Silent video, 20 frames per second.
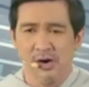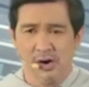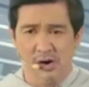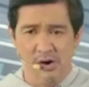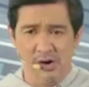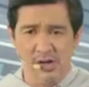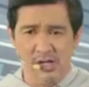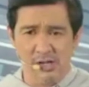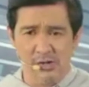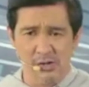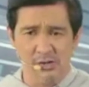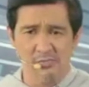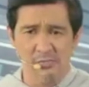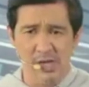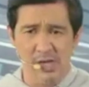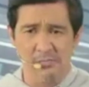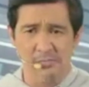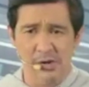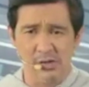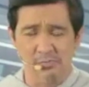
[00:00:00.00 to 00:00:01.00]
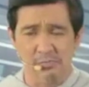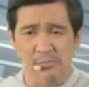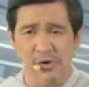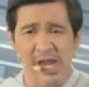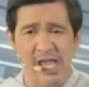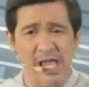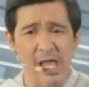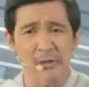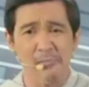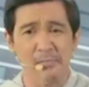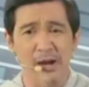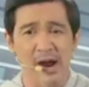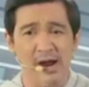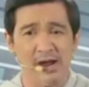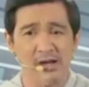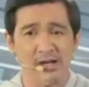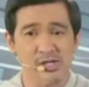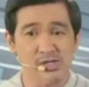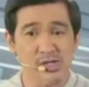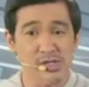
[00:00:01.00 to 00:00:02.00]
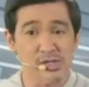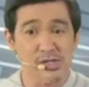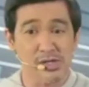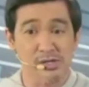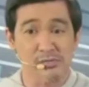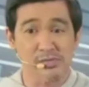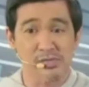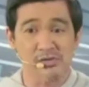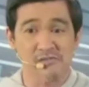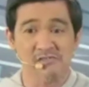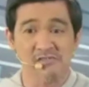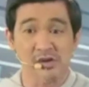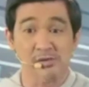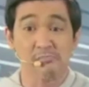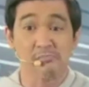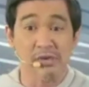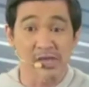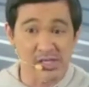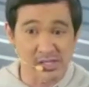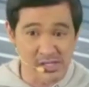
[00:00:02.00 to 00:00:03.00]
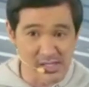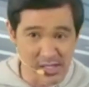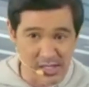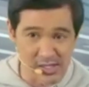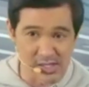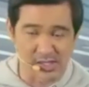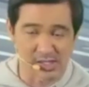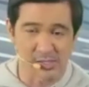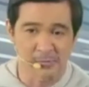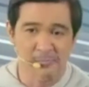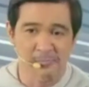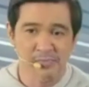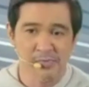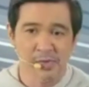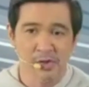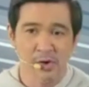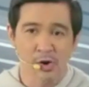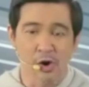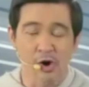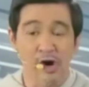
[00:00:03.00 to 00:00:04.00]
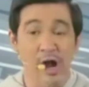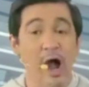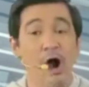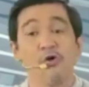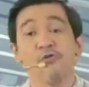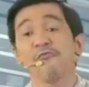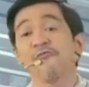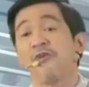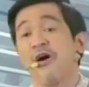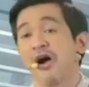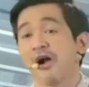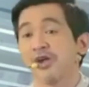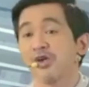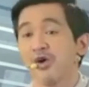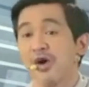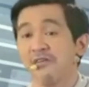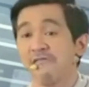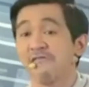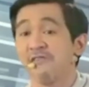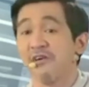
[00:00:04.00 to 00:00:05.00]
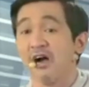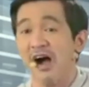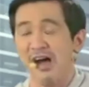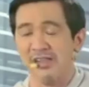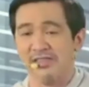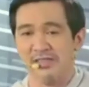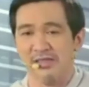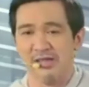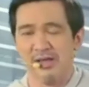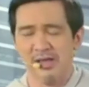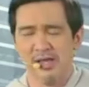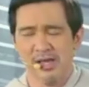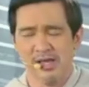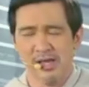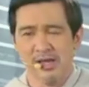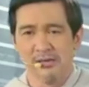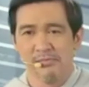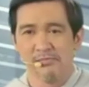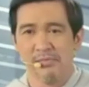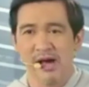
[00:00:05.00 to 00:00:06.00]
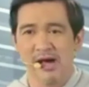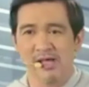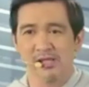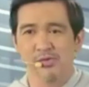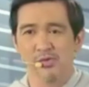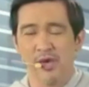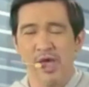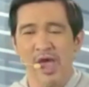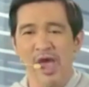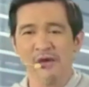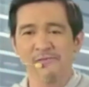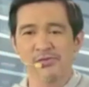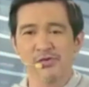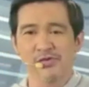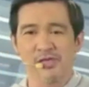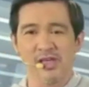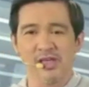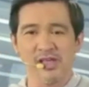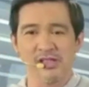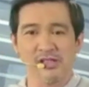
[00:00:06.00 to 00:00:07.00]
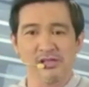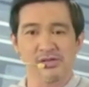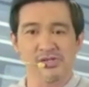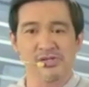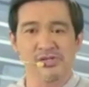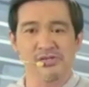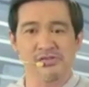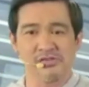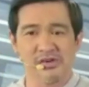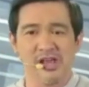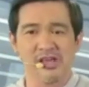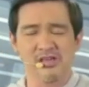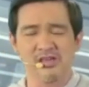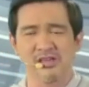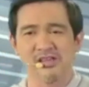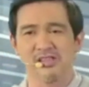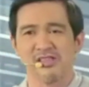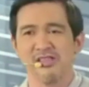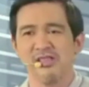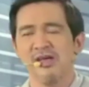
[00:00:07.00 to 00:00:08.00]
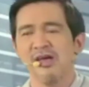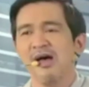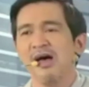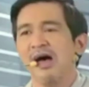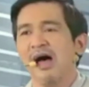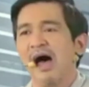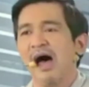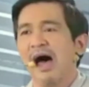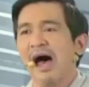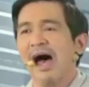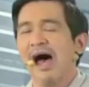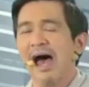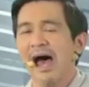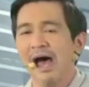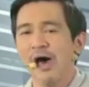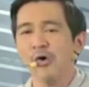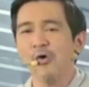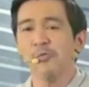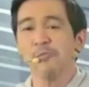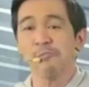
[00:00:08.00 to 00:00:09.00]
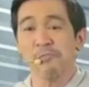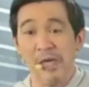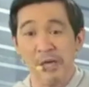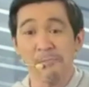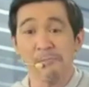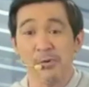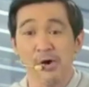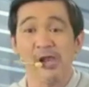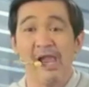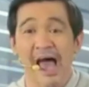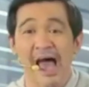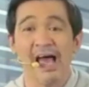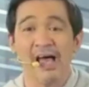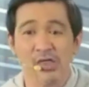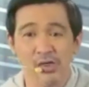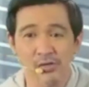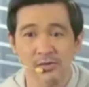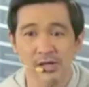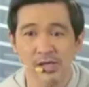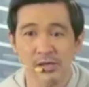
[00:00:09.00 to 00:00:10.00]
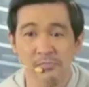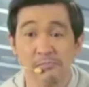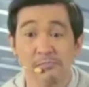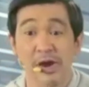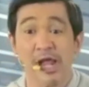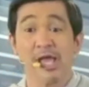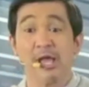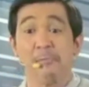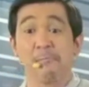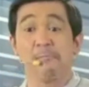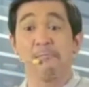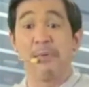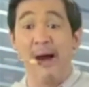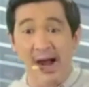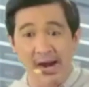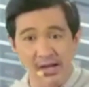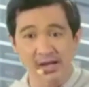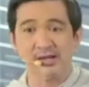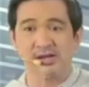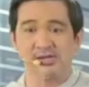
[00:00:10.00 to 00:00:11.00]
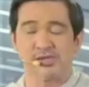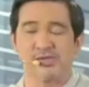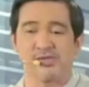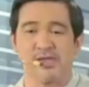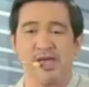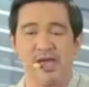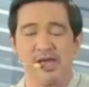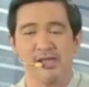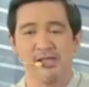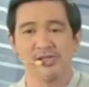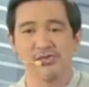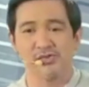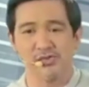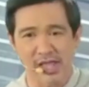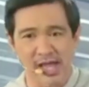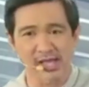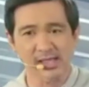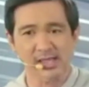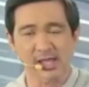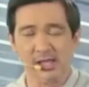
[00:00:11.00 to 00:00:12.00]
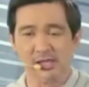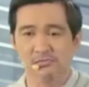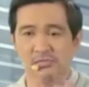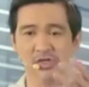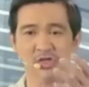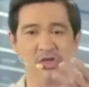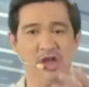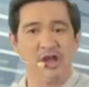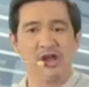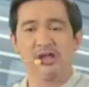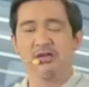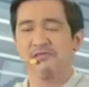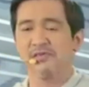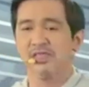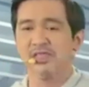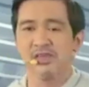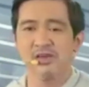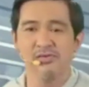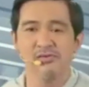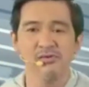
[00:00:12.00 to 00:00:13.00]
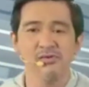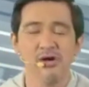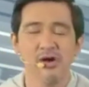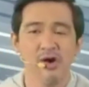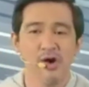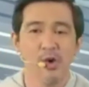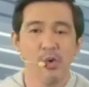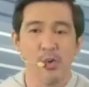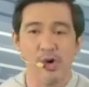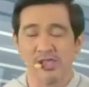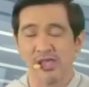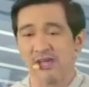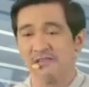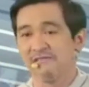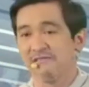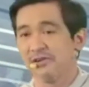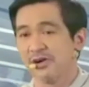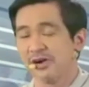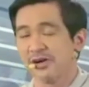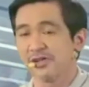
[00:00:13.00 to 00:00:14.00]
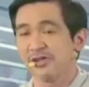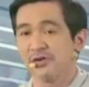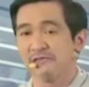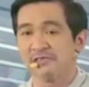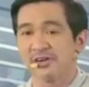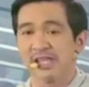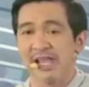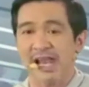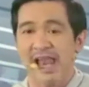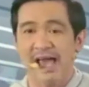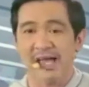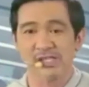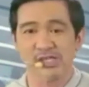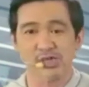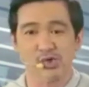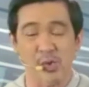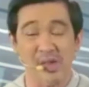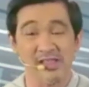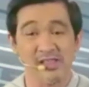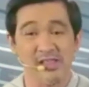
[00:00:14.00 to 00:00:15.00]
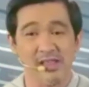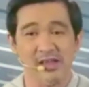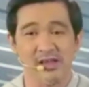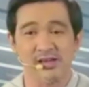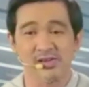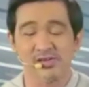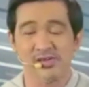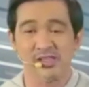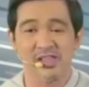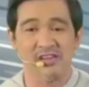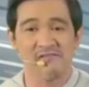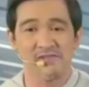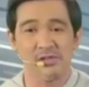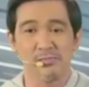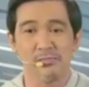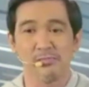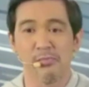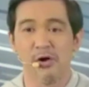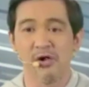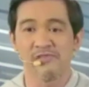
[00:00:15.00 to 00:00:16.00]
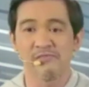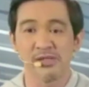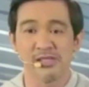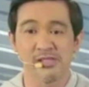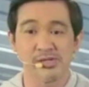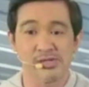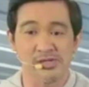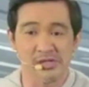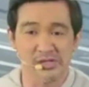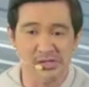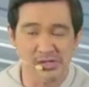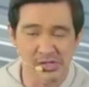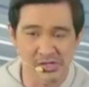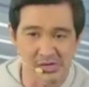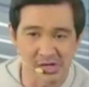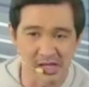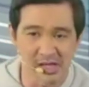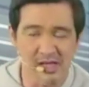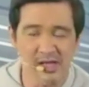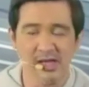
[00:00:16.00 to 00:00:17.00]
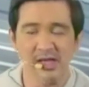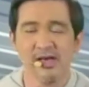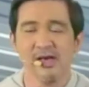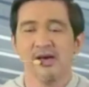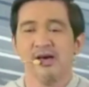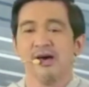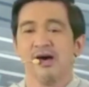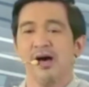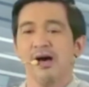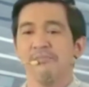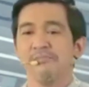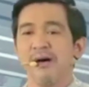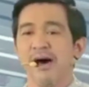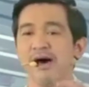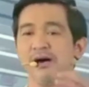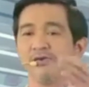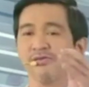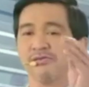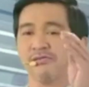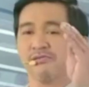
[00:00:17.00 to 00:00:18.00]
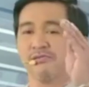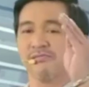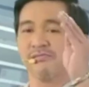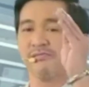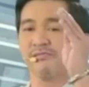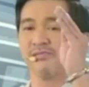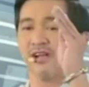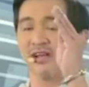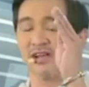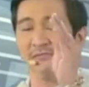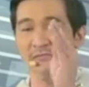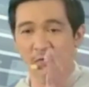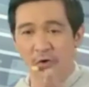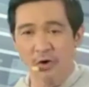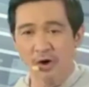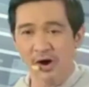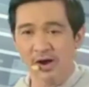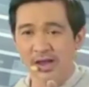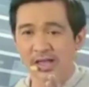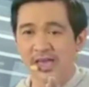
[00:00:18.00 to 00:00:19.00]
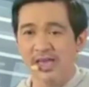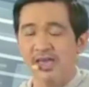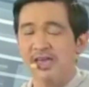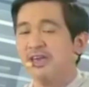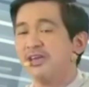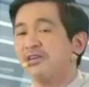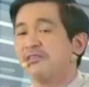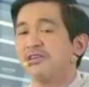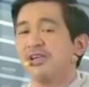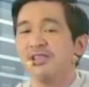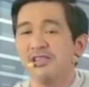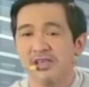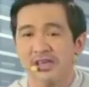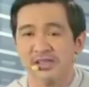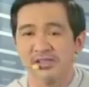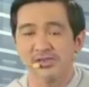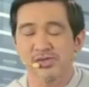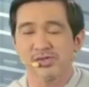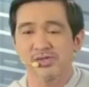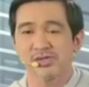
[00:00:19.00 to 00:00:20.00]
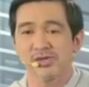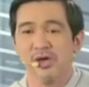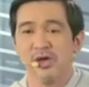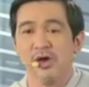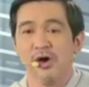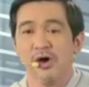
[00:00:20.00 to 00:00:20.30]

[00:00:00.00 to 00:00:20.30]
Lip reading: or it could be about breaking barriers in terms of your business or how far you have gone. But we have to take in consideration how people actually break barriers. And tonight, I'd be sharing with you what I've learned over the last 20 years that I've been involved in this industry about the 4 key ingredients